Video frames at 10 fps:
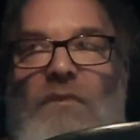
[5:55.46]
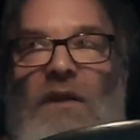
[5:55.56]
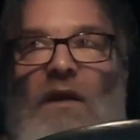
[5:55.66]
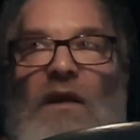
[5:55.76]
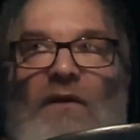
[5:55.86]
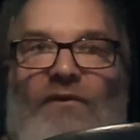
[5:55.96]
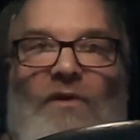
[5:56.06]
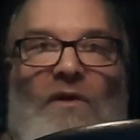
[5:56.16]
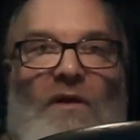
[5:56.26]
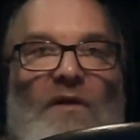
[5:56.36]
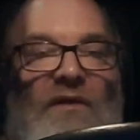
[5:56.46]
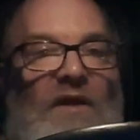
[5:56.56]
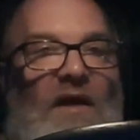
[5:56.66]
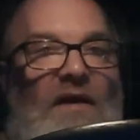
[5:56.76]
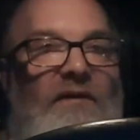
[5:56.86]
After all of
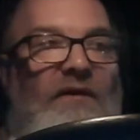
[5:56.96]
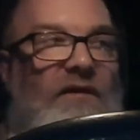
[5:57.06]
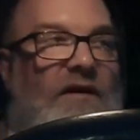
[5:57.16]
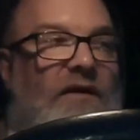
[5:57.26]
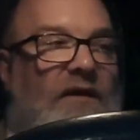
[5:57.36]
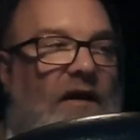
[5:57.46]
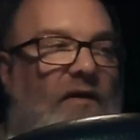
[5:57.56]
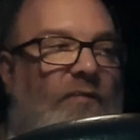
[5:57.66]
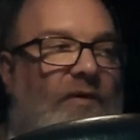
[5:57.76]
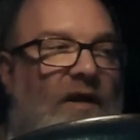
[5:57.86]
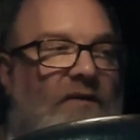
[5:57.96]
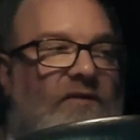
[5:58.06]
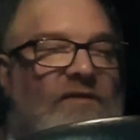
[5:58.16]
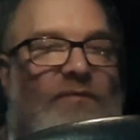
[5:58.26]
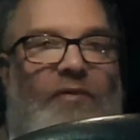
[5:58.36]
that, I got a
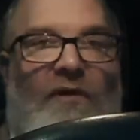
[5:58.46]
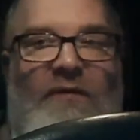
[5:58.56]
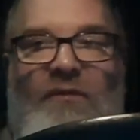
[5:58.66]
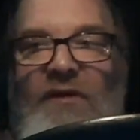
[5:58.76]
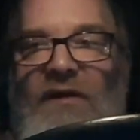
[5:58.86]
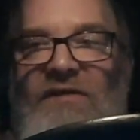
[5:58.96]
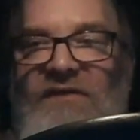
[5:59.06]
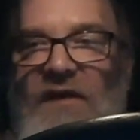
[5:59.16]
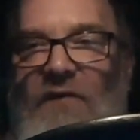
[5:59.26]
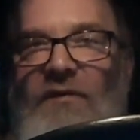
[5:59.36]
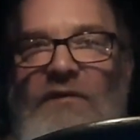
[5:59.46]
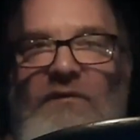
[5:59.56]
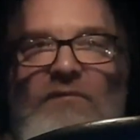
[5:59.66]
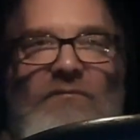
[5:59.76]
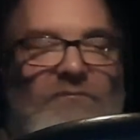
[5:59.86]
chiropractor's appointment at
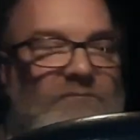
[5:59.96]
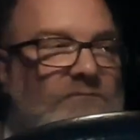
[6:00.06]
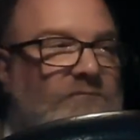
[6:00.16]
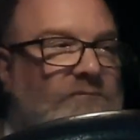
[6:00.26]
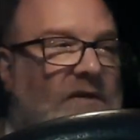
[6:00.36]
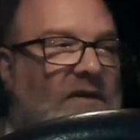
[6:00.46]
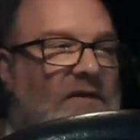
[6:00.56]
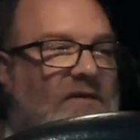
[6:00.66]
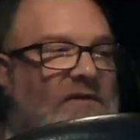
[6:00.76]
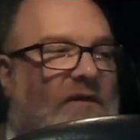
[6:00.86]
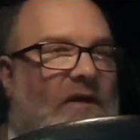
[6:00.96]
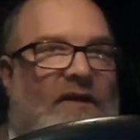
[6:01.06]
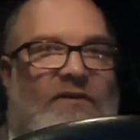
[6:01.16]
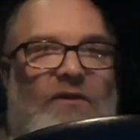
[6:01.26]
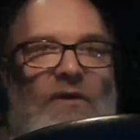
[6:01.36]
7, so
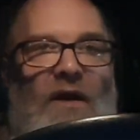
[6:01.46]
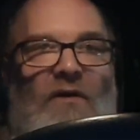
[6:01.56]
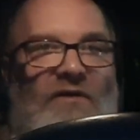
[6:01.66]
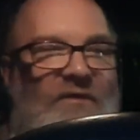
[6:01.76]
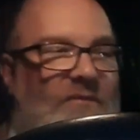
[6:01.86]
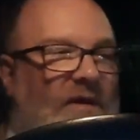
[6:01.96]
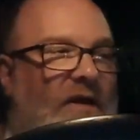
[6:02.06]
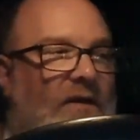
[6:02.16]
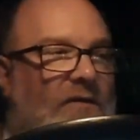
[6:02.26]
like 2 hours from now.